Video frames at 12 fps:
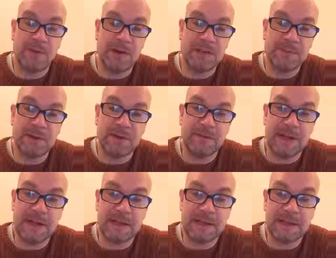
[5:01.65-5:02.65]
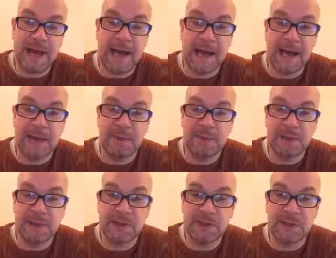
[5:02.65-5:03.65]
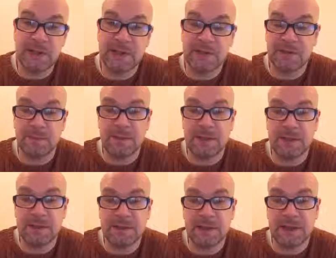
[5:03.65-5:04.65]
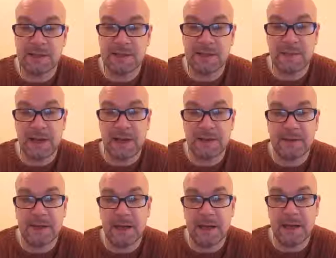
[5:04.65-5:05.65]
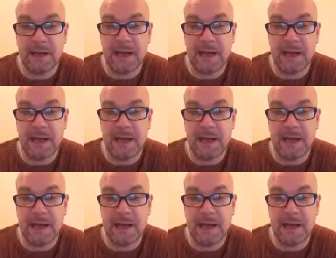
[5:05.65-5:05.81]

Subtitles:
the Facebook event and purchase tickets and pick those tickets up at the